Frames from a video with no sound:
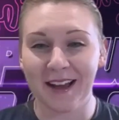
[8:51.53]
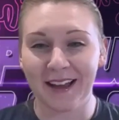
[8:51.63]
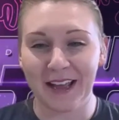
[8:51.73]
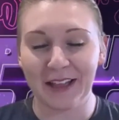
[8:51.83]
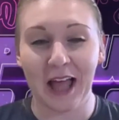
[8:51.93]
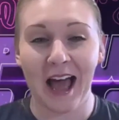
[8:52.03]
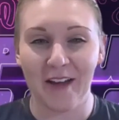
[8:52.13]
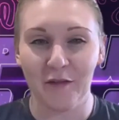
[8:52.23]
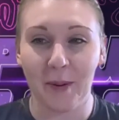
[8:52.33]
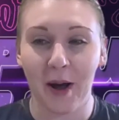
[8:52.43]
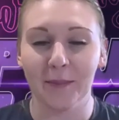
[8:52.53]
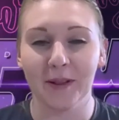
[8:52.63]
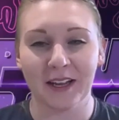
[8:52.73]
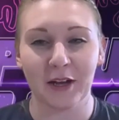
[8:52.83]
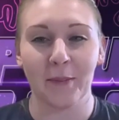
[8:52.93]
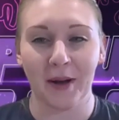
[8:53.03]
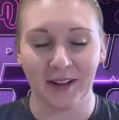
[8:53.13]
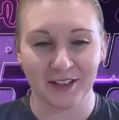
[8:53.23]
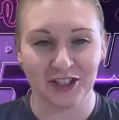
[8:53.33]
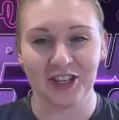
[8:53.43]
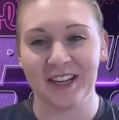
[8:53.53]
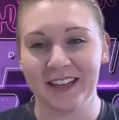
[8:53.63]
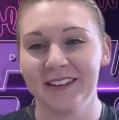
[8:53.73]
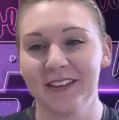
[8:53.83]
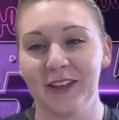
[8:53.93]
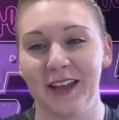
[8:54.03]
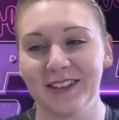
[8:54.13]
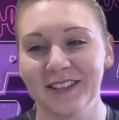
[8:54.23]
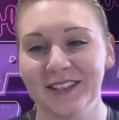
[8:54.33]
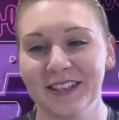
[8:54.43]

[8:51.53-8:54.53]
a live public apology that